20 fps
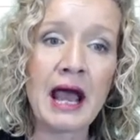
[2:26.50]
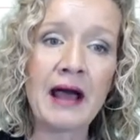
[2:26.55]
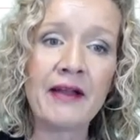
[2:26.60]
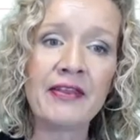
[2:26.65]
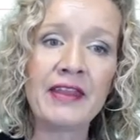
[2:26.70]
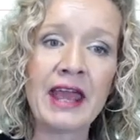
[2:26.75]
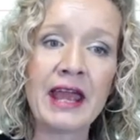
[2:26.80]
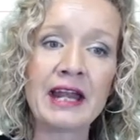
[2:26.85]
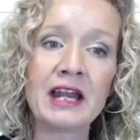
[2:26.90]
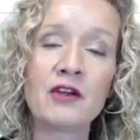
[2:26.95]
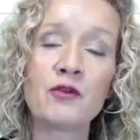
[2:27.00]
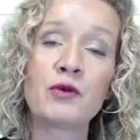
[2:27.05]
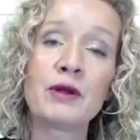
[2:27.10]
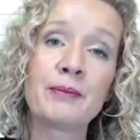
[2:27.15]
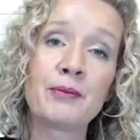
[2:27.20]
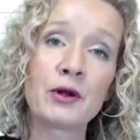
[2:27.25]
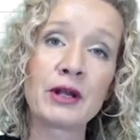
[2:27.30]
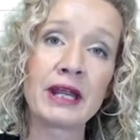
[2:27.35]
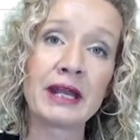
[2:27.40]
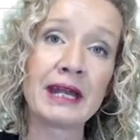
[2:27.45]
and then if
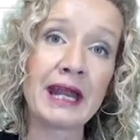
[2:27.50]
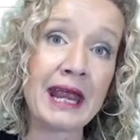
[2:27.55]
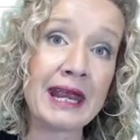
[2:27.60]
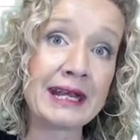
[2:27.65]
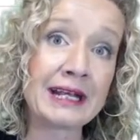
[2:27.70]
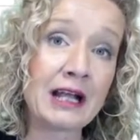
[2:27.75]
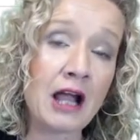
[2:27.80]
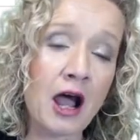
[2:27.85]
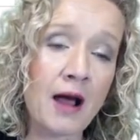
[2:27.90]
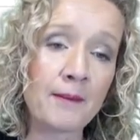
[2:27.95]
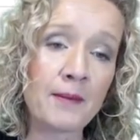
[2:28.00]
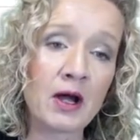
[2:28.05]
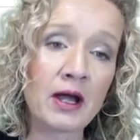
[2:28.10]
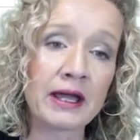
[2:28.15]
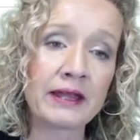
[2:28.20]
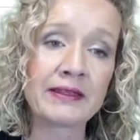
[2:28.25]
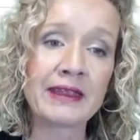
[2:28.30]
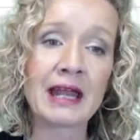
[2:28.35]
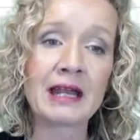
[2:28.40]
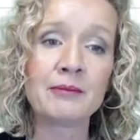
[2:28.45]
we put in a comma,
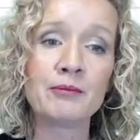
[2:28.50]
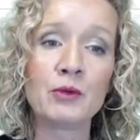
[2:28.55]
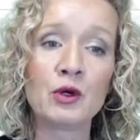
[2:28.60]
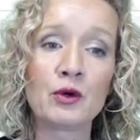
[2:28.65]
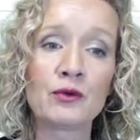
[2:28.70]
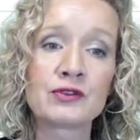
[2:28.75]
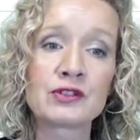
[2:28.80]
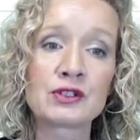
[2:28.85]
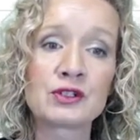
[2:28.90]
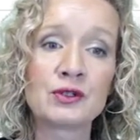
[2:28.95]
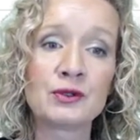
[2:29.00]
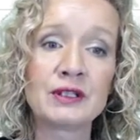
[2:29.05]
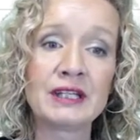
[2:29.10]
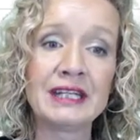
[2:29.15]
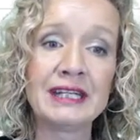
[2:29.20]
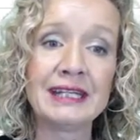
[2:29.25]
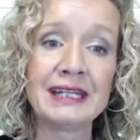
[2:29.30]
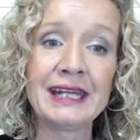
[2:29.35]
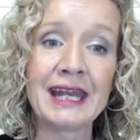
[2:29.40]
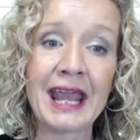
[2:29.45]
it then moves to
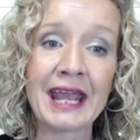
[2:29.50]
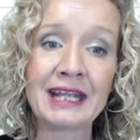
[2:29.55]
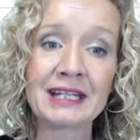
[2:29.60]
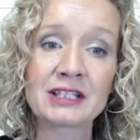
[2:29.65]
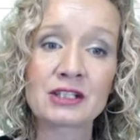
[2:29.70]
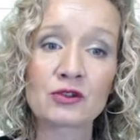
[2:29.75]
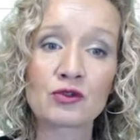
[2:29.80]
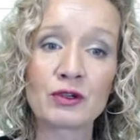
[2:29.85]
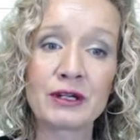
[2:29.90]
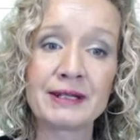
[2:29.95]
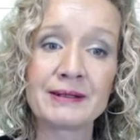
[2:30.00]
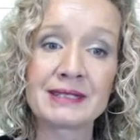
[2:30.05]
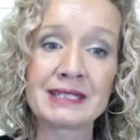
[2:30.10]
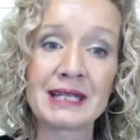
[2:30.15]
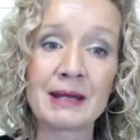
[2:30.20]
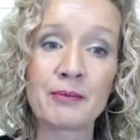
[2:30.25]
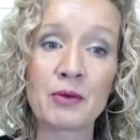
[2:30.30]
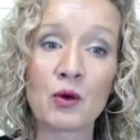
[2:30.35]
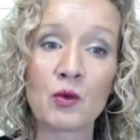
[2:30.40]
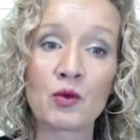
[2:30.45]
the next screen
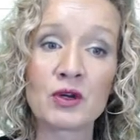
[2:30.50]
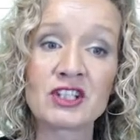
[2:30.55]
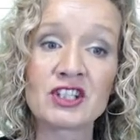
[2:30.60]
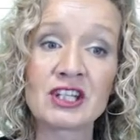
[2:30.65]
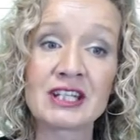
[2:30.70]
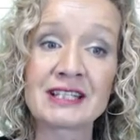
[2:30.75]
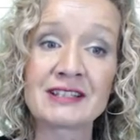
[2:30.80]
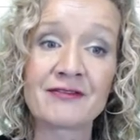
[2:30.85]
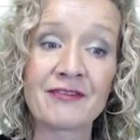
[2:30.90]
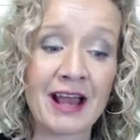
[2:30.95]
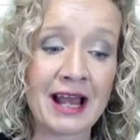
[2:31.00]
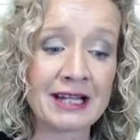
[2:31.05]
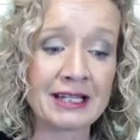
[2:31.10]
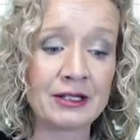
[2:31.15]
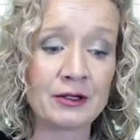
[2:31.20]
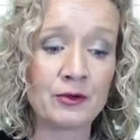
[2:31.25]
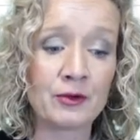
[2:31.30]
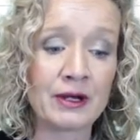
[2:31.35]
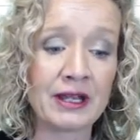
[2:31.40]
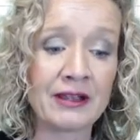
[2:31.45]
tip, which is
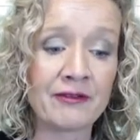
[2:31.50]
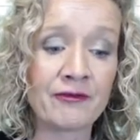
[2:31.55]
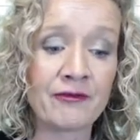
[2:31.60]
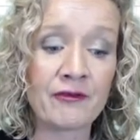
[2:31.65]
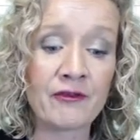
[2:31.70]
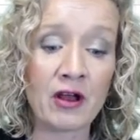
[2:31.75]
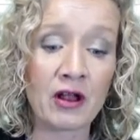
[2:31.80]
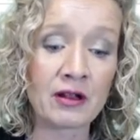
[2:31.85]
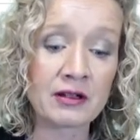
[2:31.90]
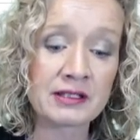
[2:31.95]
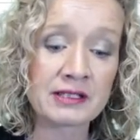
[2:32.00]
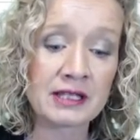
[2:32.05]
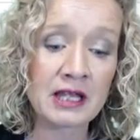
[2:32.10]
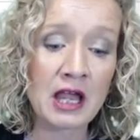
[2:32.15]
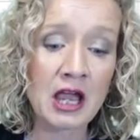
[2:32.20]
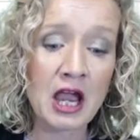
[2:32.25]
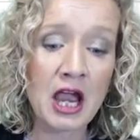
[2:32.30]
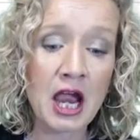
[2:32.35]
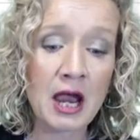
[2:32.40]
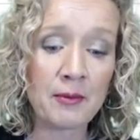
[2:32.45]
value if false,
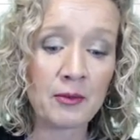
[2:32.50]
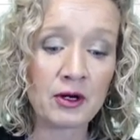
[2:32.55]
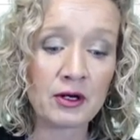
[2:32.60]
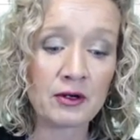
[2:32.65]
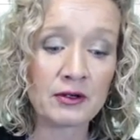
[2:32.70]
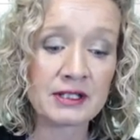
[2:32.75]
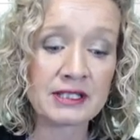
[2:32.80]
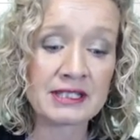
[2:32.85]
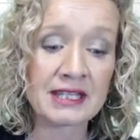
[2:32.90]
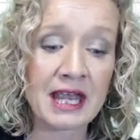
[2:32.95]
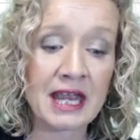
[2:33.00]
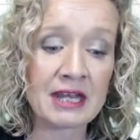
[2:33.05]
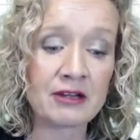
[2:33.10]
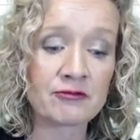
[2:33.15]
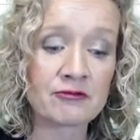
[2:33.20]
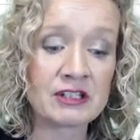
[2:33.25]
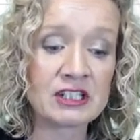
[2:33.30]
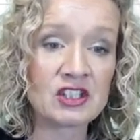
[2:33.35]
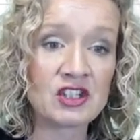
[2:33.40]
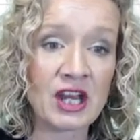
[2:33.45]
and we're going to
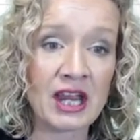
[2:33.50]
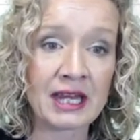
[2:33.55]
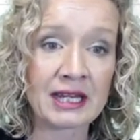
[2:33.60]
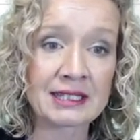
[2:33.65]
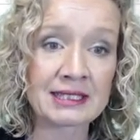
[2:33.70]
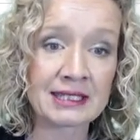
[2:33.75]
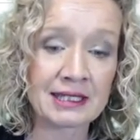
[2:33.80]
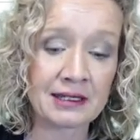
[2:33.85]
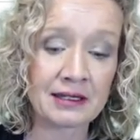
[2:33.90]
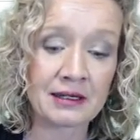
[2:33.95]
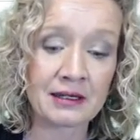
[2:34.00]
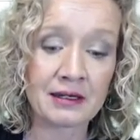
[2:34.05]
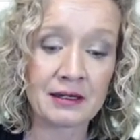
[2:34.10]
say reject.